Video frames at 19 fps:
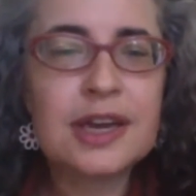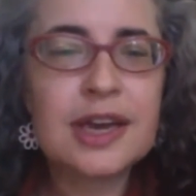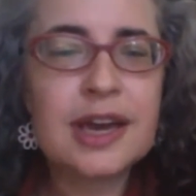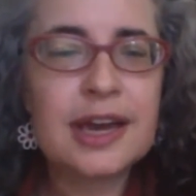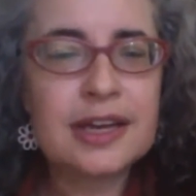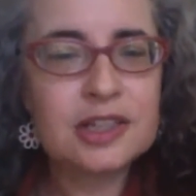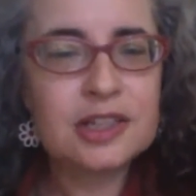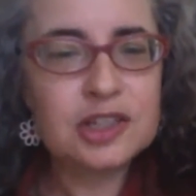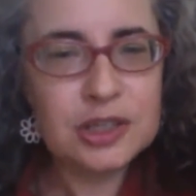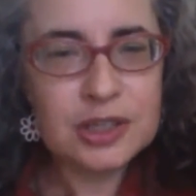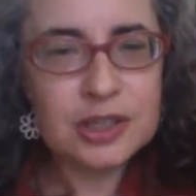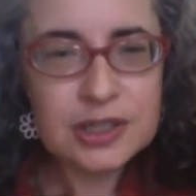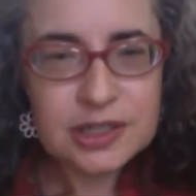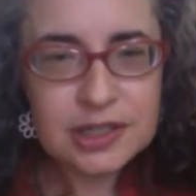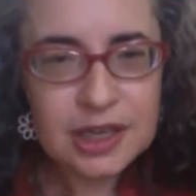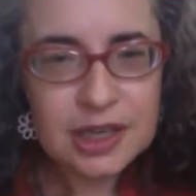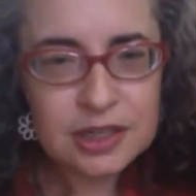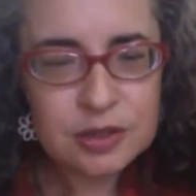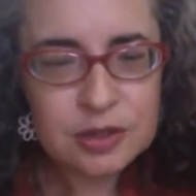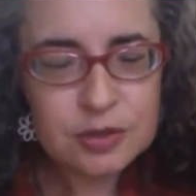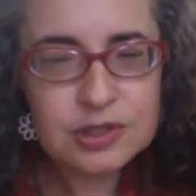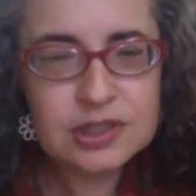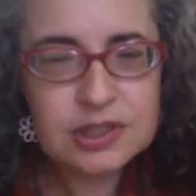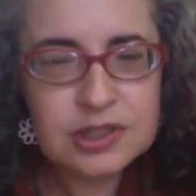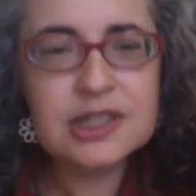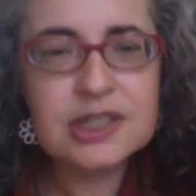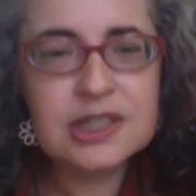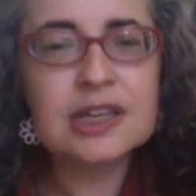had a chance to get
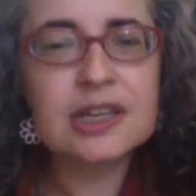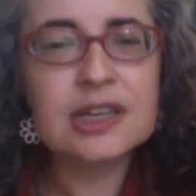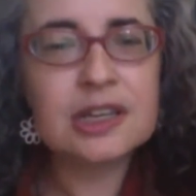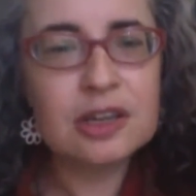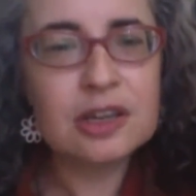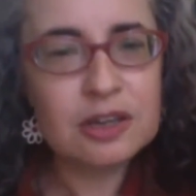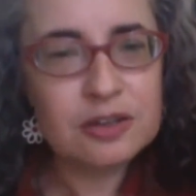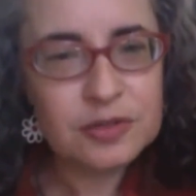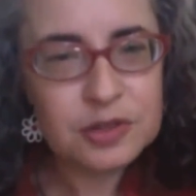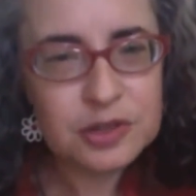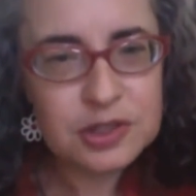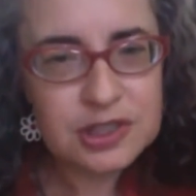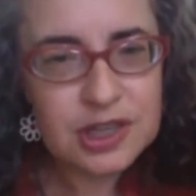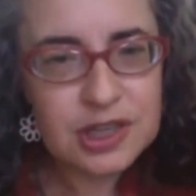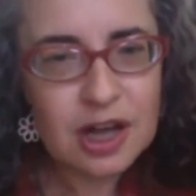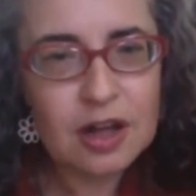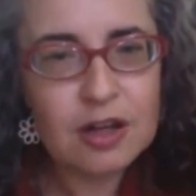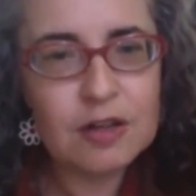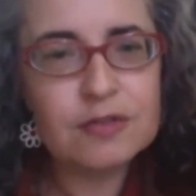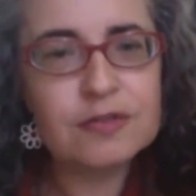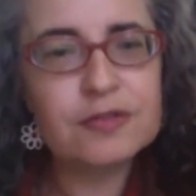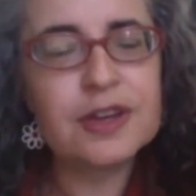used to taking care of yourself,